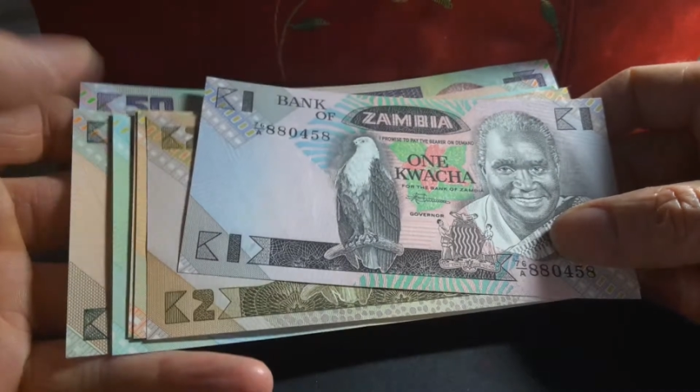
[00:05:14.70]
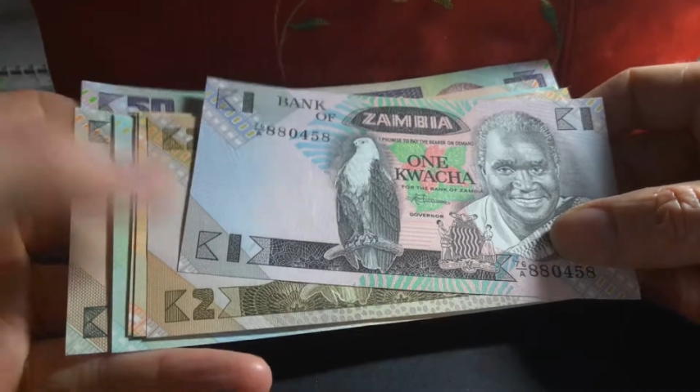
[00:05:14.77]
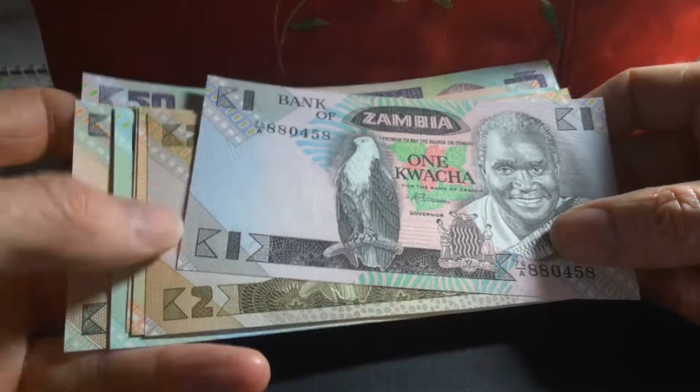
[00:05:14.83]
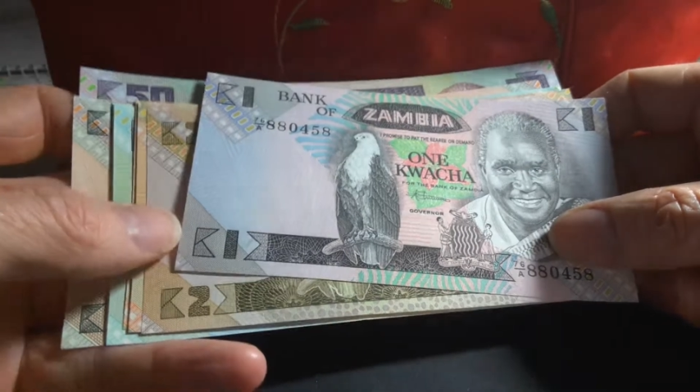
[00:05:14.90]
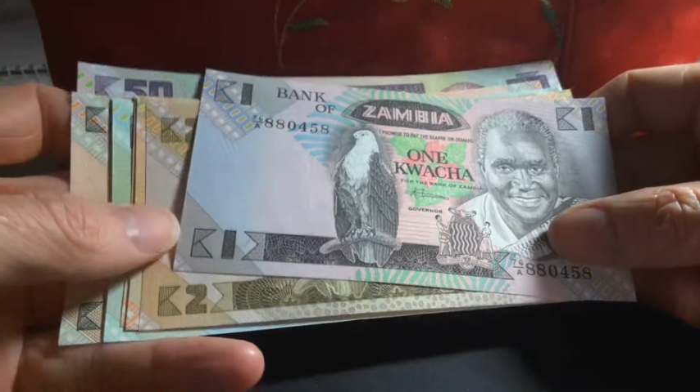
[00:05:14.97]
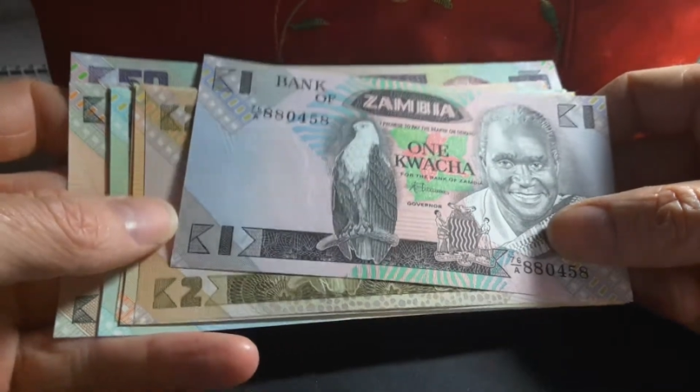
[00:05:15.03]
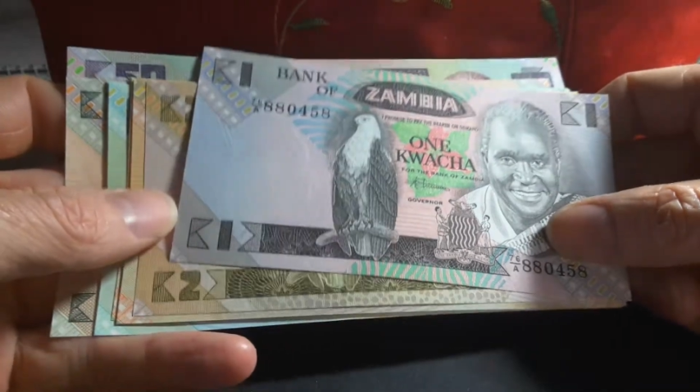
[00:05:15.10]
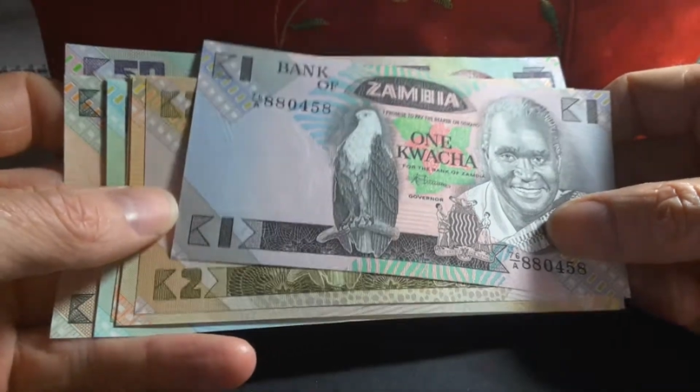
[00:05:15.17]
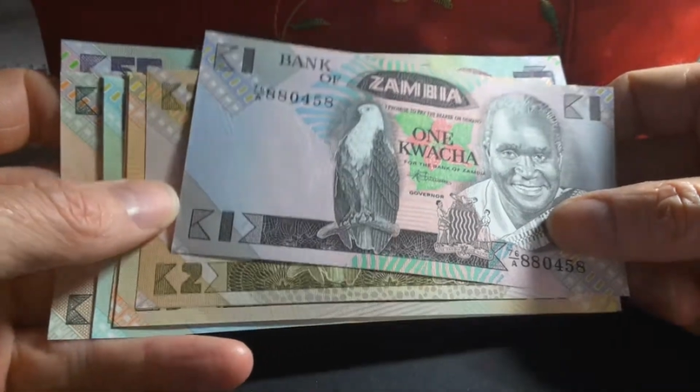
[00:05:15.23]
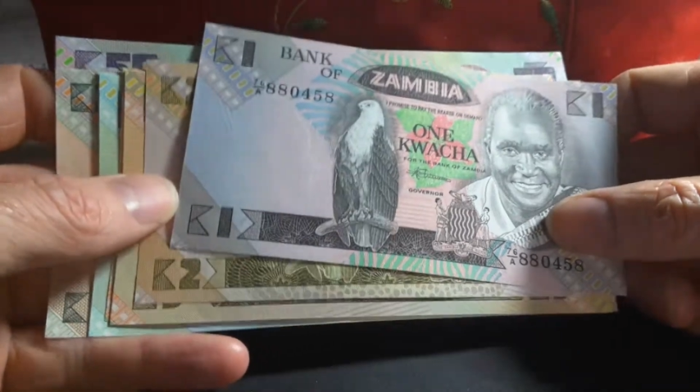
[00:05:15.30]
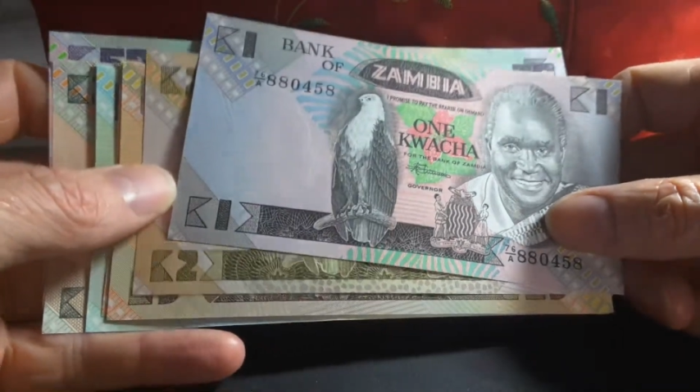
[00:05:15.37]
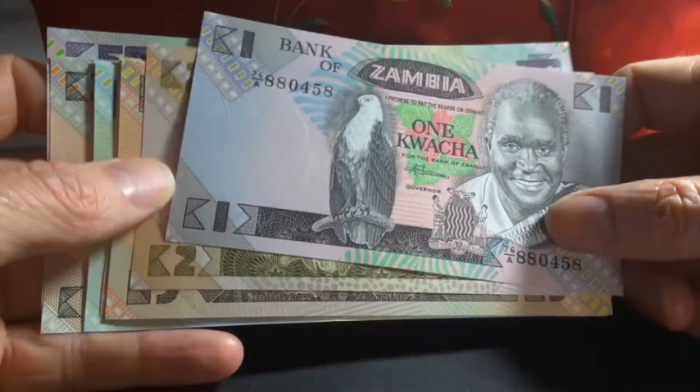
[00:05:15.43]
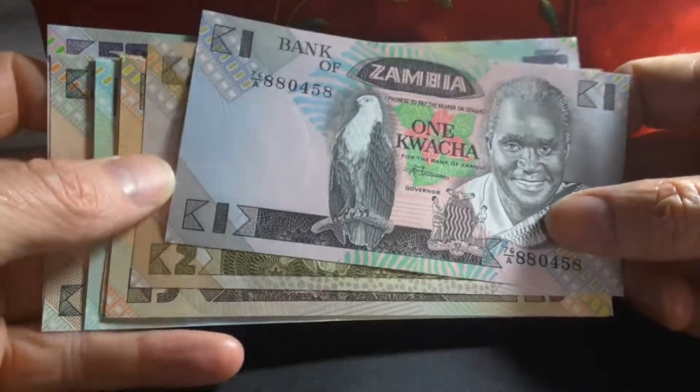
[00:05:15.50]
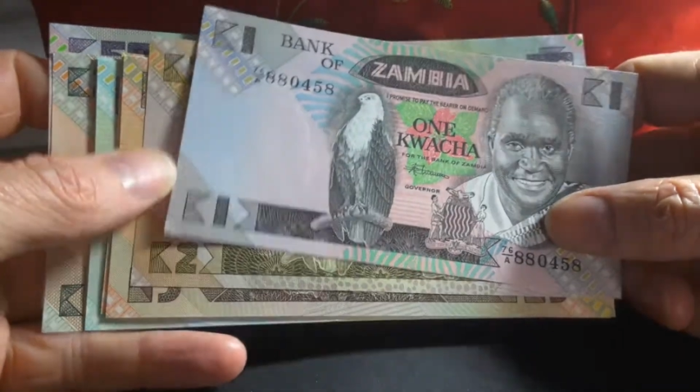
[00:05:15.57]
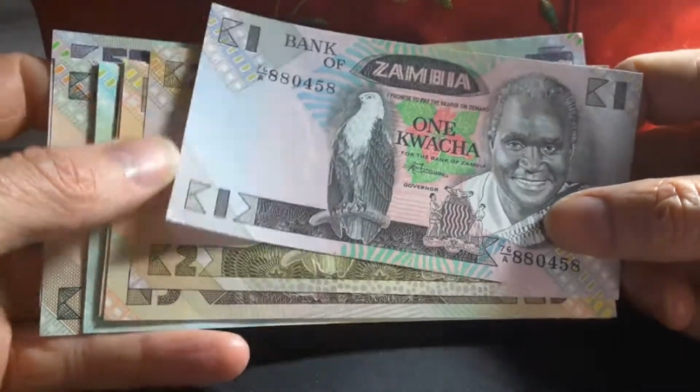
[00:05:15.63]
just the way I
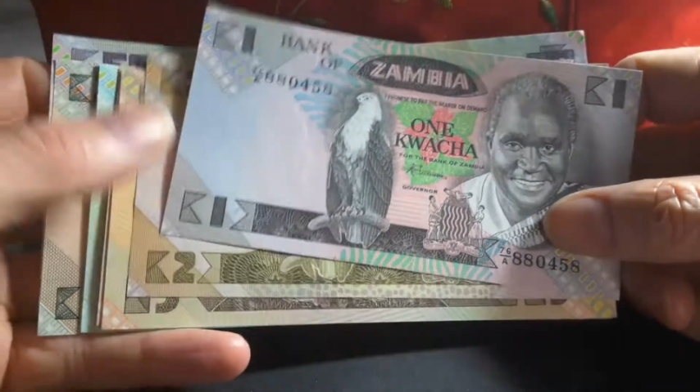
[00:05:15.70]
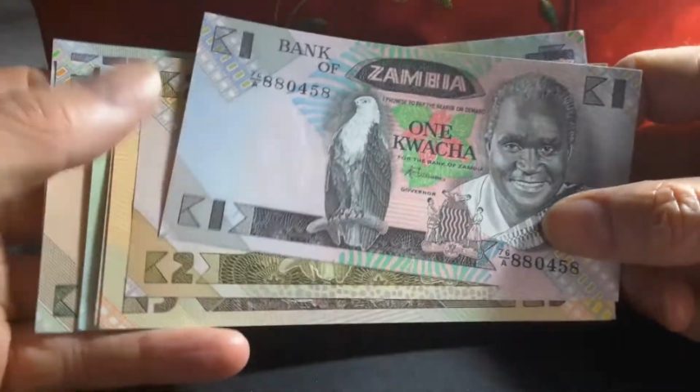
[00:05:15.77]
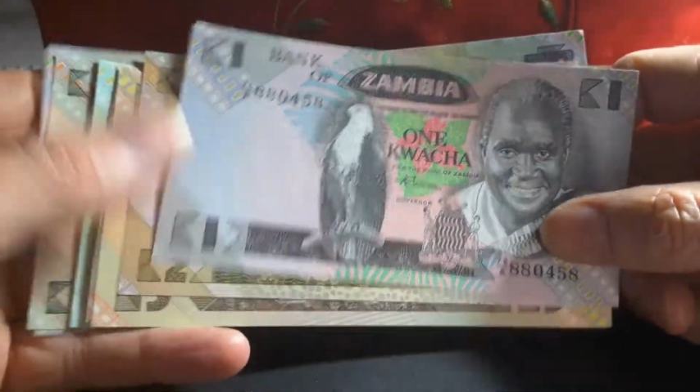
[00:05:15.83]
bought it.